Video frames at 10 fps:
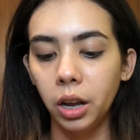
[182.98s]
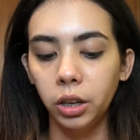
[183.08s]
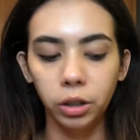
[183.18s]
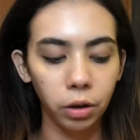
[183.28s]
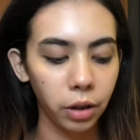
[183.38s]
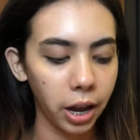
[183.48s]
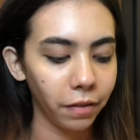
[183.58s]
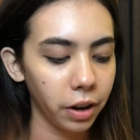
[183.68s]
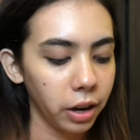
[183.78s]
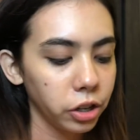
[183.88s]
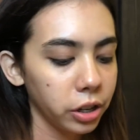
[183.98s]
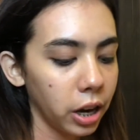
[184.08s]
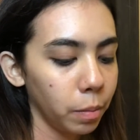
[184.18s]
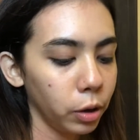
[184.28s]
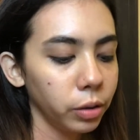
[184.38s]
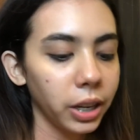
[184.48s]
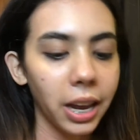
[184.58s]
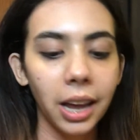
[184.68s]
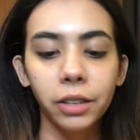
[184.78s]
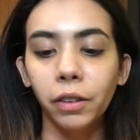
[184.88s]
So the foundation that I'm using
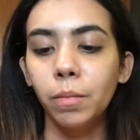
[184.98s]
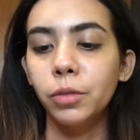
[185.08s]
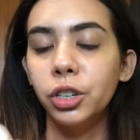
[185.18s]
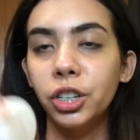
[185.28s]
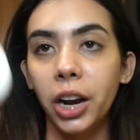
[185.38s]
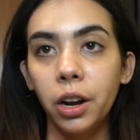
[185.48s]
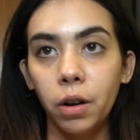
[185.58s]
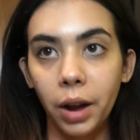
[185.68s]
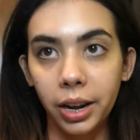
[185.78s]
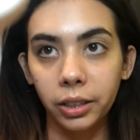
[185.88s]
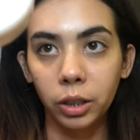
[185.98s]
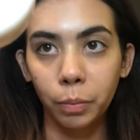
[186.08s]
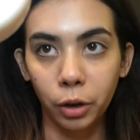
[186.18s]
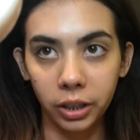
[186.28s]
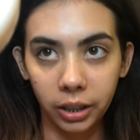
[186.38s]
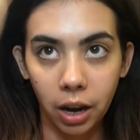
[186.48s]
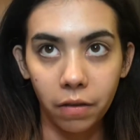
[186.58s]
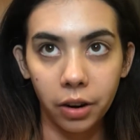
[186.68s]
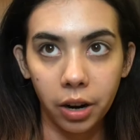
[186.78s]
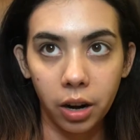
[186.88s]
is from Shiseido, and it's Sports
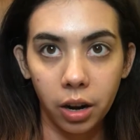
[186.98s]
Cover.